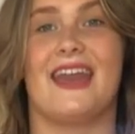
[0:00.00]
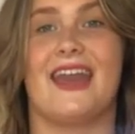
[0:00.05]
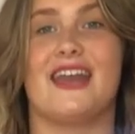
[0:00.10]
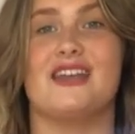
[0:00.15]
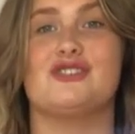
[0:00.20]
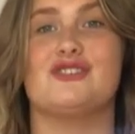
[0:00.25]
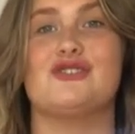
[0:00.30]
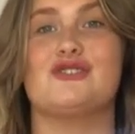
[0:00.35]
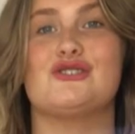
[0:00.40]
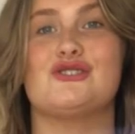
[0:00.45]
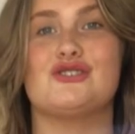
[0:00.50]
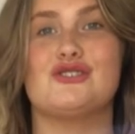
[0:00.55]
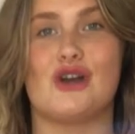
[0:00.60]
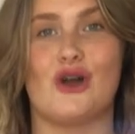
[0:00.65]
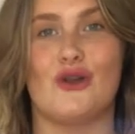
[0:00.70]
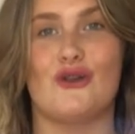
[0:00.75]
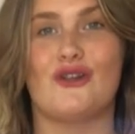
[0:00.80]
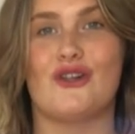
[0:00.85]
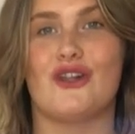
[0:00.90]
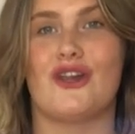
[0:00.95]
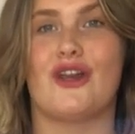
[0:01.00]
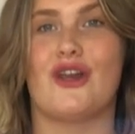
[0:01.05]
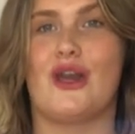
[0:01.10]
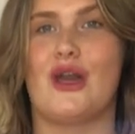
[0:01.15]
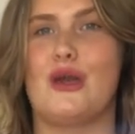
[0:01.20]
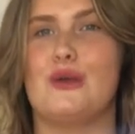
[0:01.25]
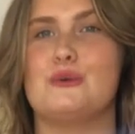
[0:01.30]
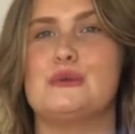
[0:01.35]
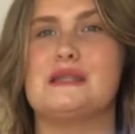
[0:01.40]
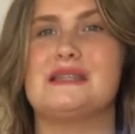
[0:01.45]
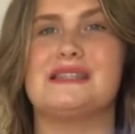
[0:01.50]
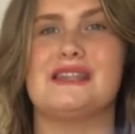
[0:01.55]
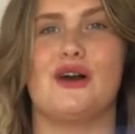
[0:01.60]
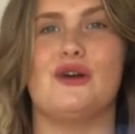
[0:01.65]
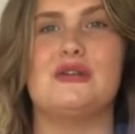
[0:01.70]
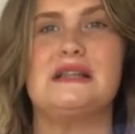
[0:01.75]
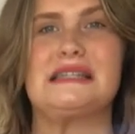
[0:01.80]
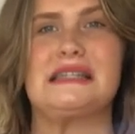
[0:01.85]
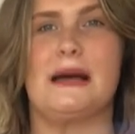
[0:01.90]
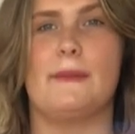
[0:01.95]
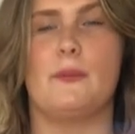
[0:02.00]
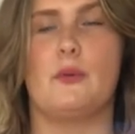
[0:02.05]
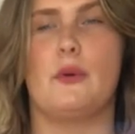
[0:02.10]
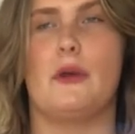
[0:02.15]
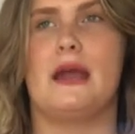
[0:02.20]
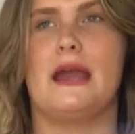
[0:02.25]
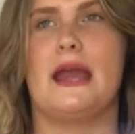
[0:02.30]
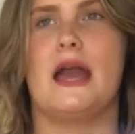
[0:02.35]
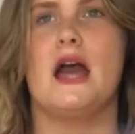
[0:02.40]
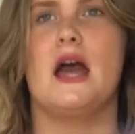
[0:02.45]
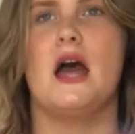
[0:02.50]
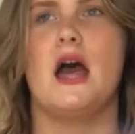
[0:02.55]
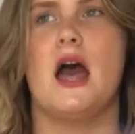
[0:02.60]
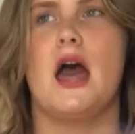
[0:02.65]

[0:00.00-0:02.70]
It is so cute, so summery.